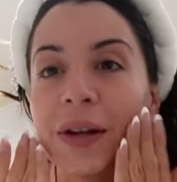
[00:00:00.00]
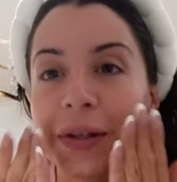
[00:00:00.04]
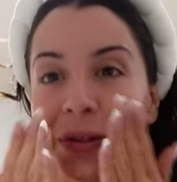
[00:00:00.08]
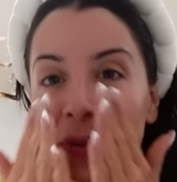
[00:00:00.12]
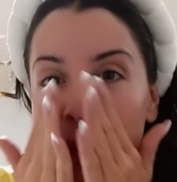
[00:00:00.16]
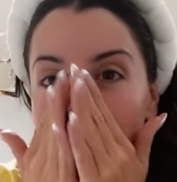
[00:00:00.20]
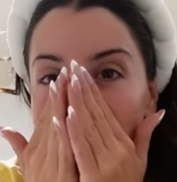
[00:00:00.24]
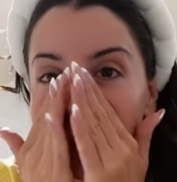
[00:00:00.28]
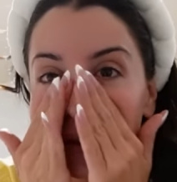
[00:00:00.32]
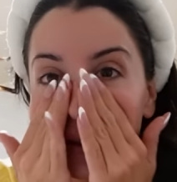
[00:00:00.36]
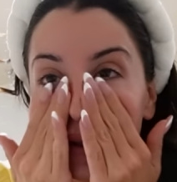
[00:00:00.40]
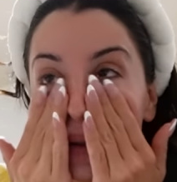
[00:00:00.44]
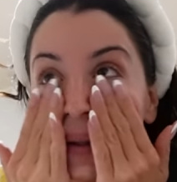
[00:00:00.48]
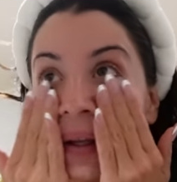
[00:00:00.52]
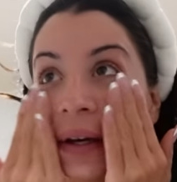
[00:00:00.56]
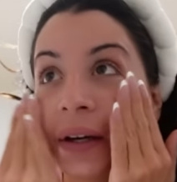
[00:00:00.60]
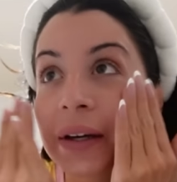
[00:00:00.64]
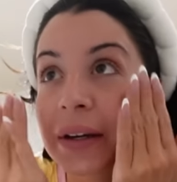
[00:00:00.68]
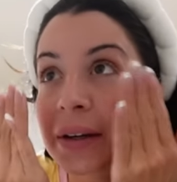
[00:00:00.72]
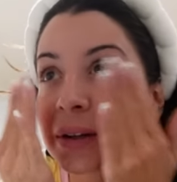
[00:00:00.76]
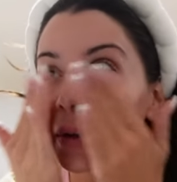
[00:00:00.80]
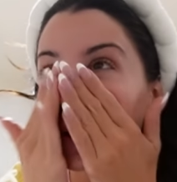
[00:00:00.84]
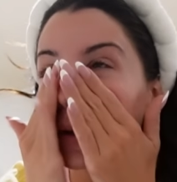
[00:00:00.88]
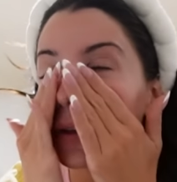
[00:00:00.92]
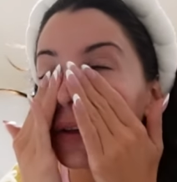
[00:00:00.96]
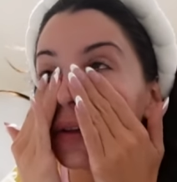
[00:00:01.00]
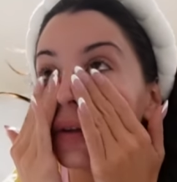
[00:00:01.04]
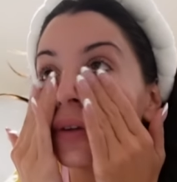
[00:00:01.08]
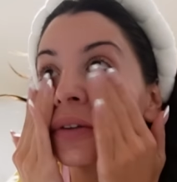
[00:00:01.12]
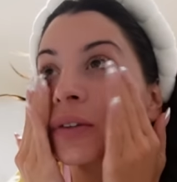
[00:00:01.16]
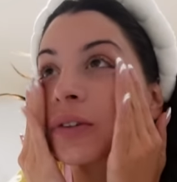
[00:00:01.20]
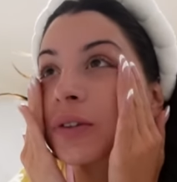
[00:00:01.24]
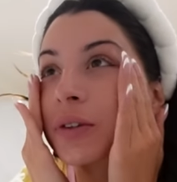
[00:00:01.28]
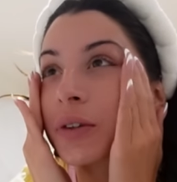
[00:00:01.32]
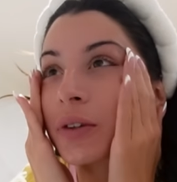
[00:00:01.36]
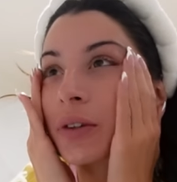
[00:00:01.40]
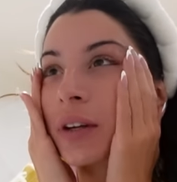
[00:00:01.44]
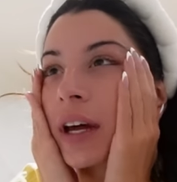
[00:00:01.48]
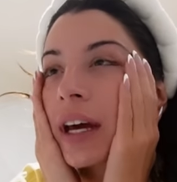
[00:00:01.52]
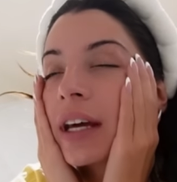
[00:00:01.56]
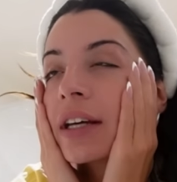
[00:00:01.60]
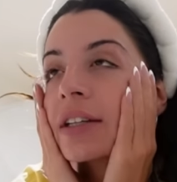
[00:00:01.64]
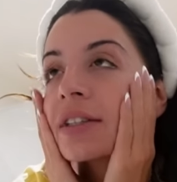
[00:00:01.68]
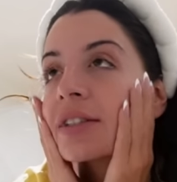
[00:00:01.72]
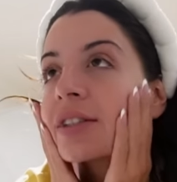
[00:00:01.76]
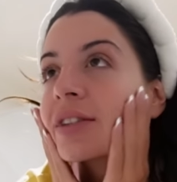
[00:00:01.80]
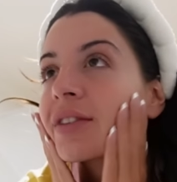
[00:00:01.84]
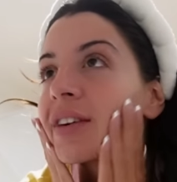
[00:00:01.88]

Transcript: it's only like 2 days,